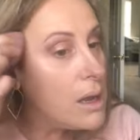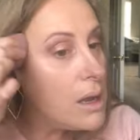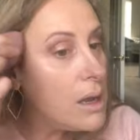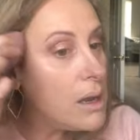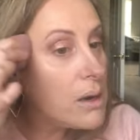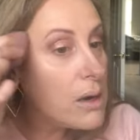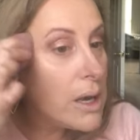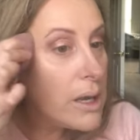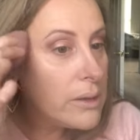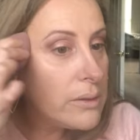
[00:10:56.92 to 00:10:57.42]

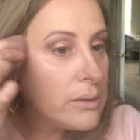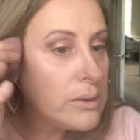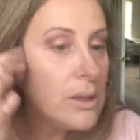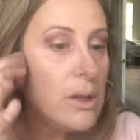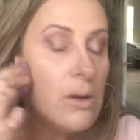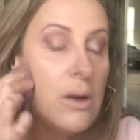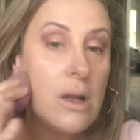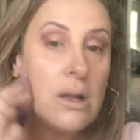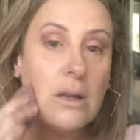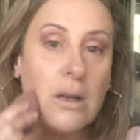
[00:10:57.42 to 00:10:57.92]
Okay,
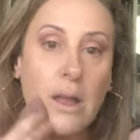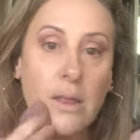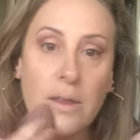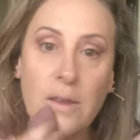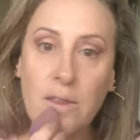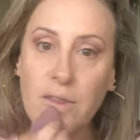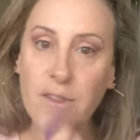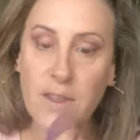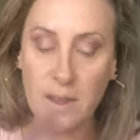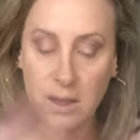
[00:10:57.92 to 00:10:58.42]
so another
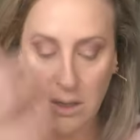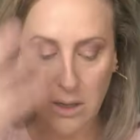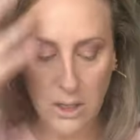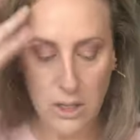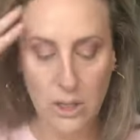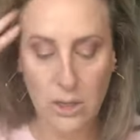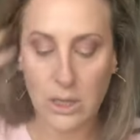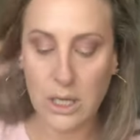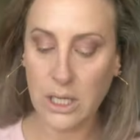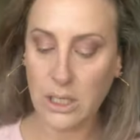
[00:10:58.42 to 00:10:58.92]
thing
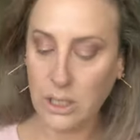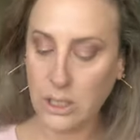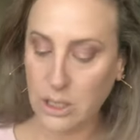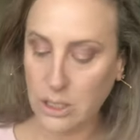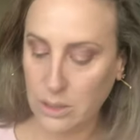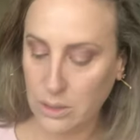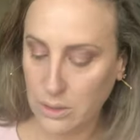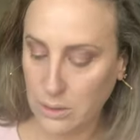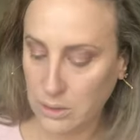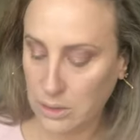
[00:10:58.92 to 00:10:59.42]
you can
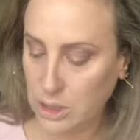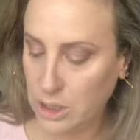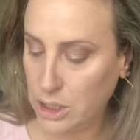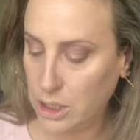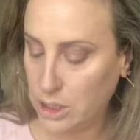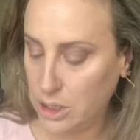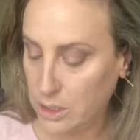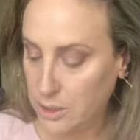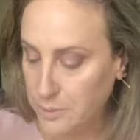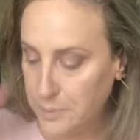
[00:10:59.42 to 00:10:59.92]
do
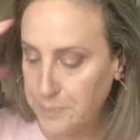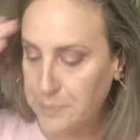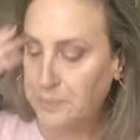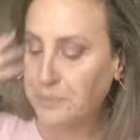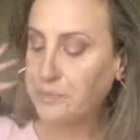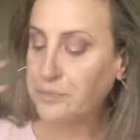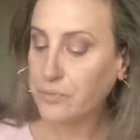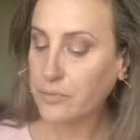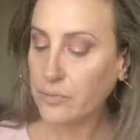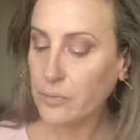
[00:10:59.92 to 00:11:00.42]
too,
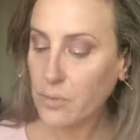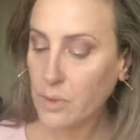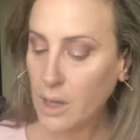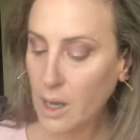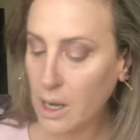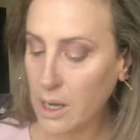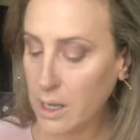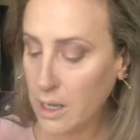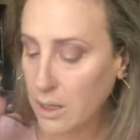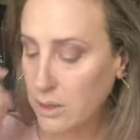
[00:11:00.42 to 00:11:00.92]

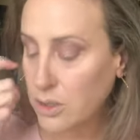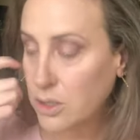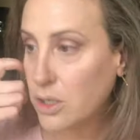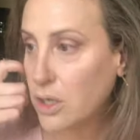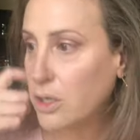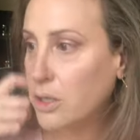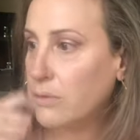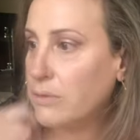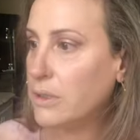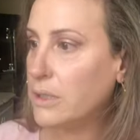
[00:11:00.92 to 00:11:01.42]
and I'll show
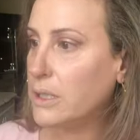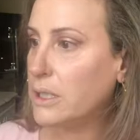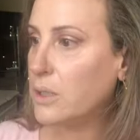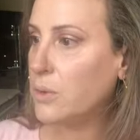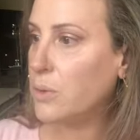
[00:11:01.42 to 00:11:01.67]
you really